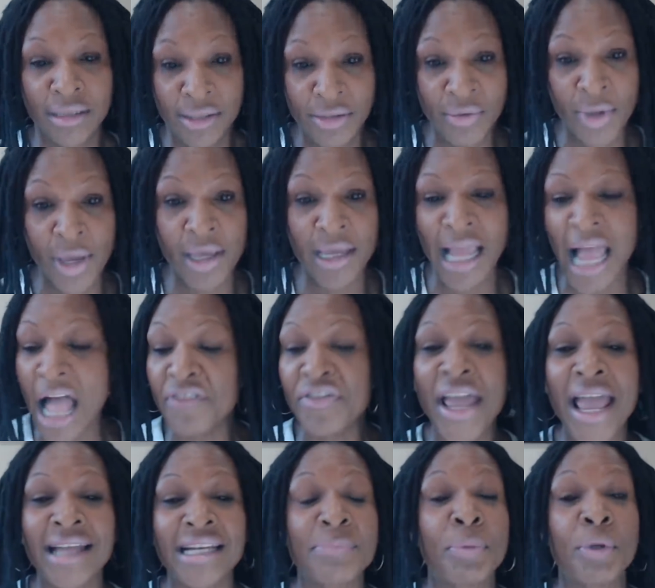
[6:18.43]
Okay. I've
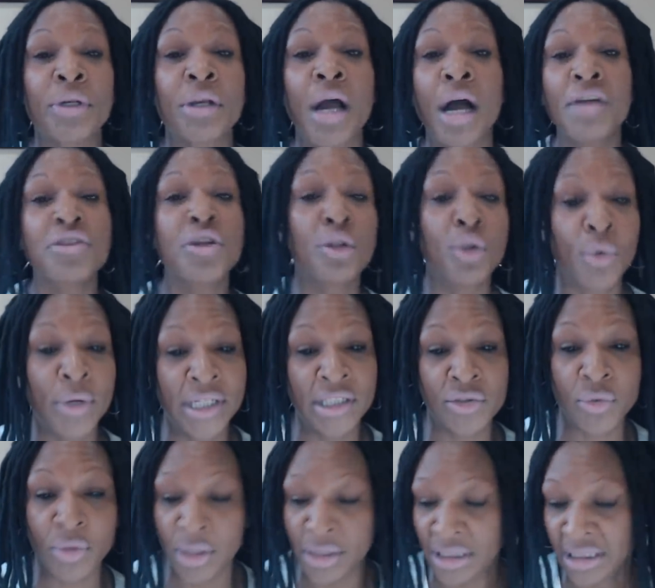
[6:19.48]
had to put other
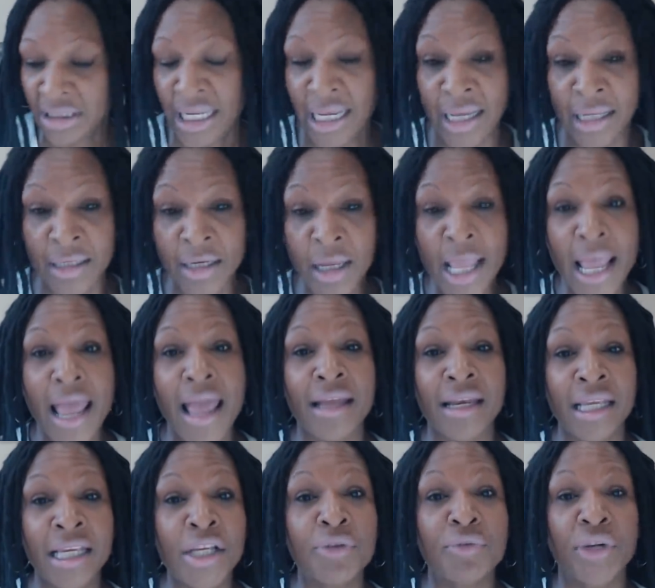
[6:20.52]
lawyers on the stand at
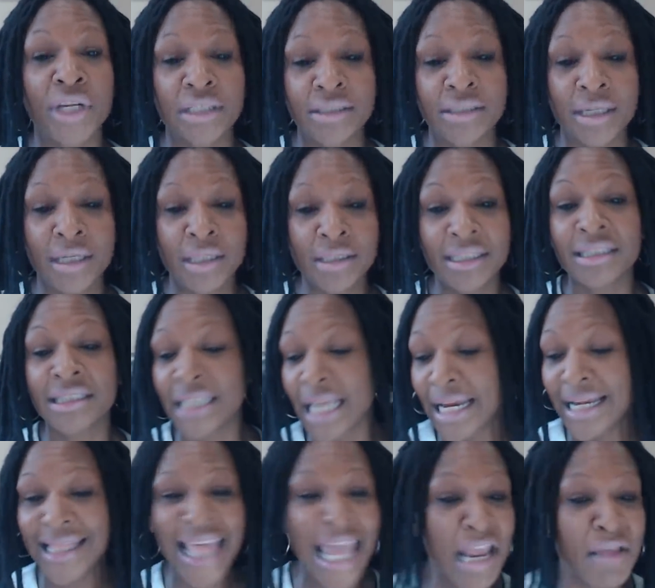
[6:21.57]
hearings to
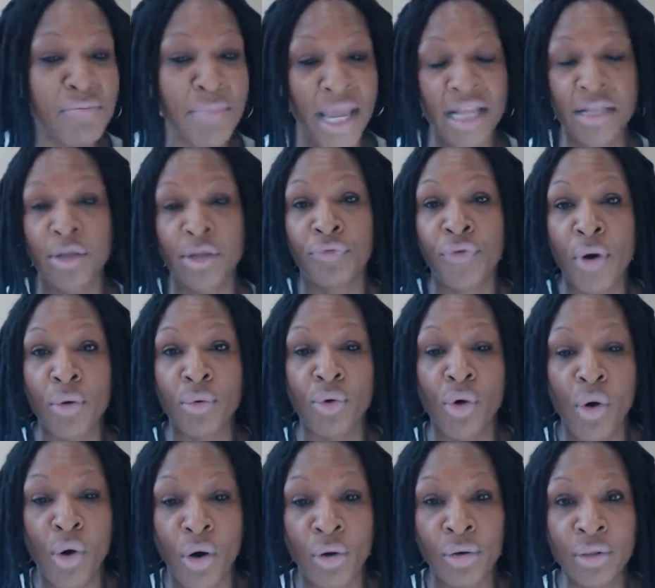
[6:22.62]
say they made the phone
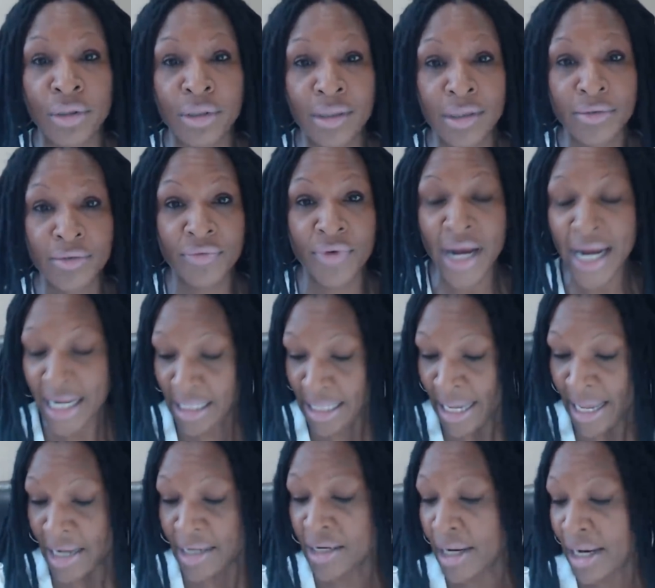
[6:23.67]
call, right?
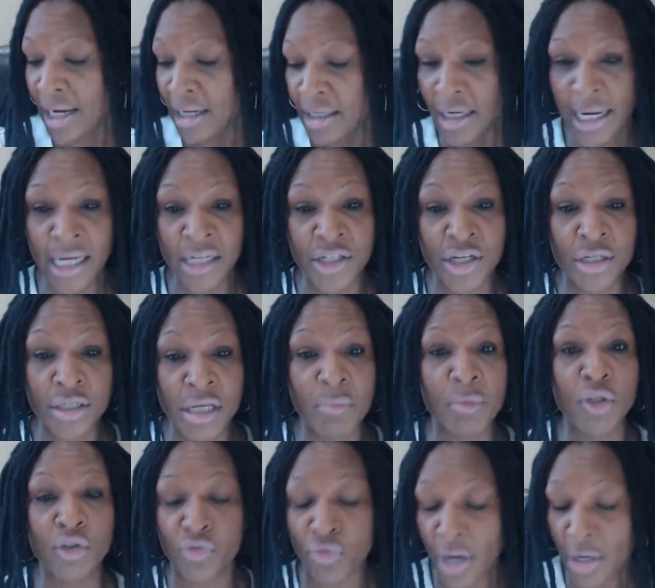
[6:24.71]
And to
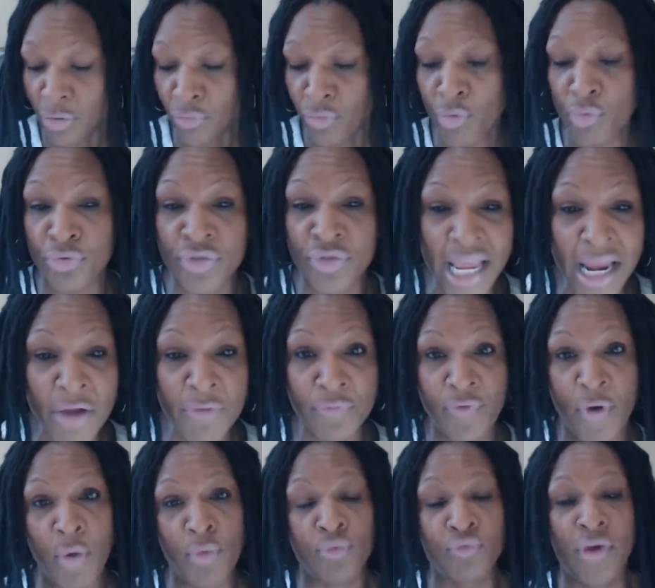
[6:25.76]
demonstrate through their
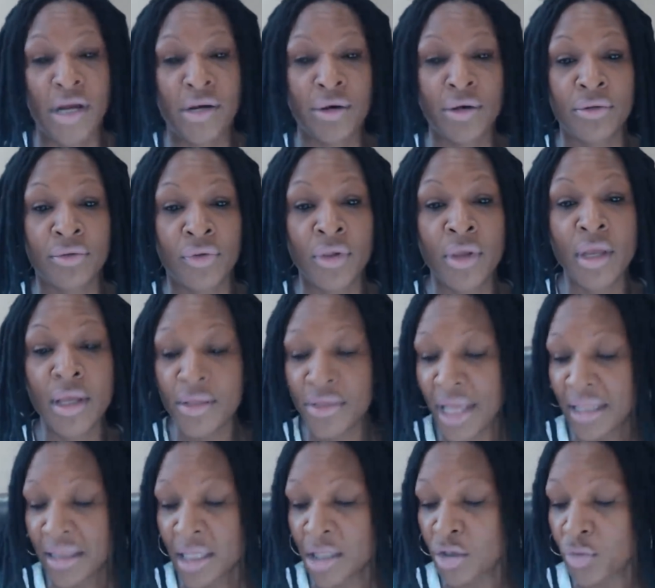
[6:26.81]
phone records
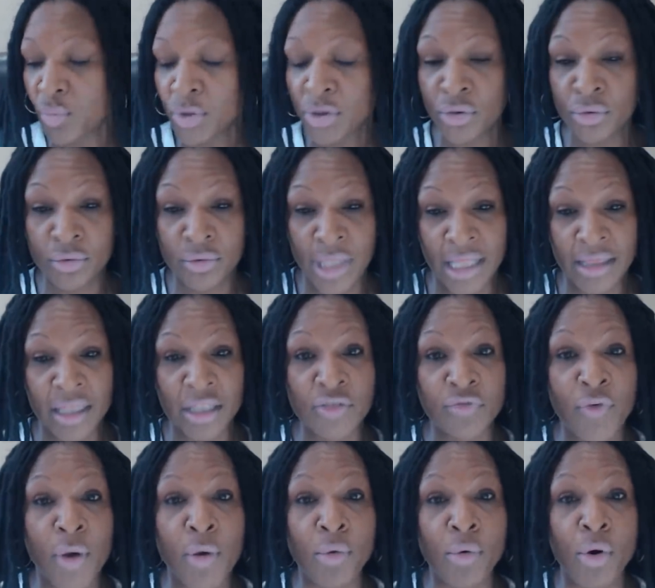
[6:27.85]
that this
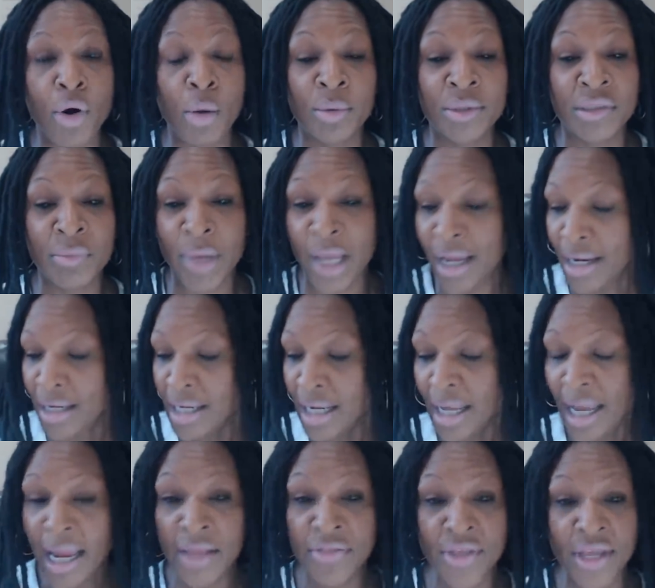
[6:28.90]
phone call was made
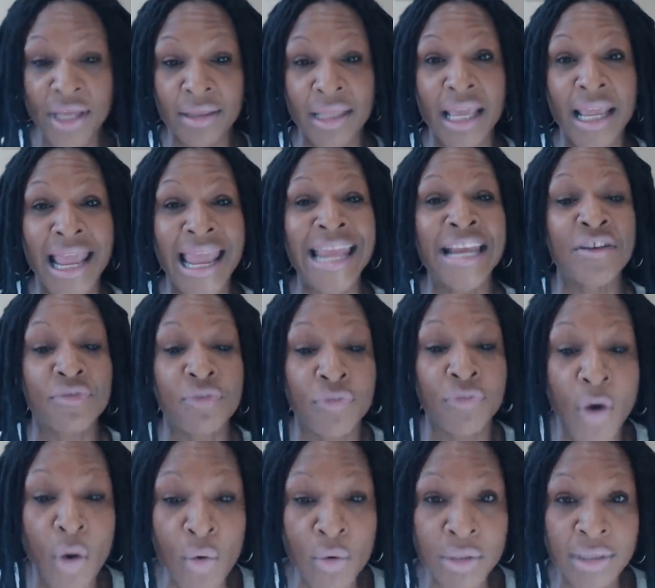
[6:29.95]
and that they
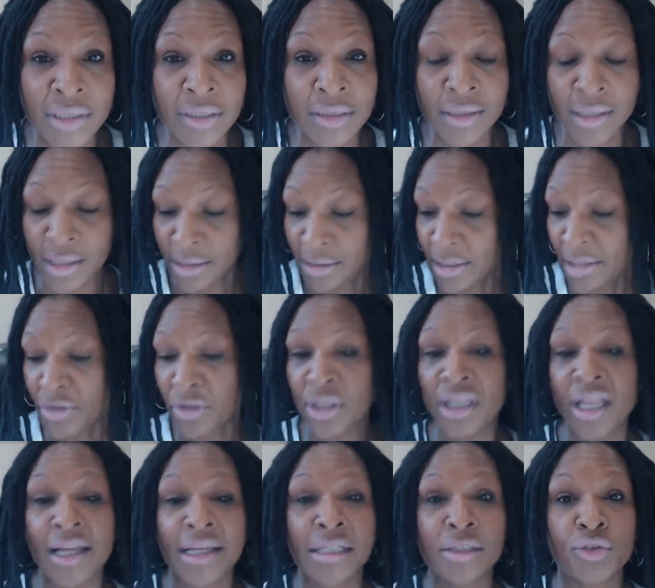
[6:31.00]
invoked their
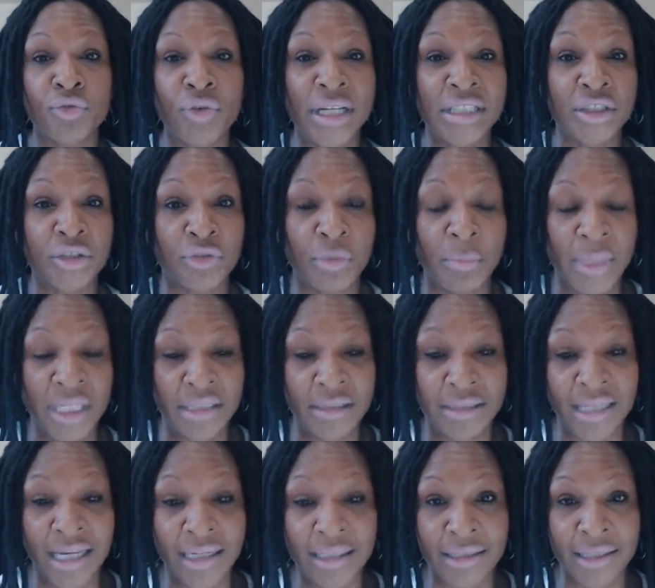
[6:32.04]
client's right to remain
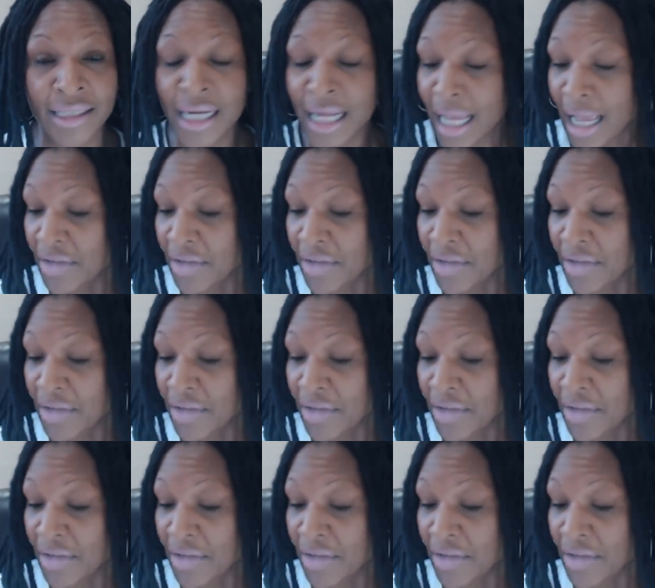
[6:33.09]
silent.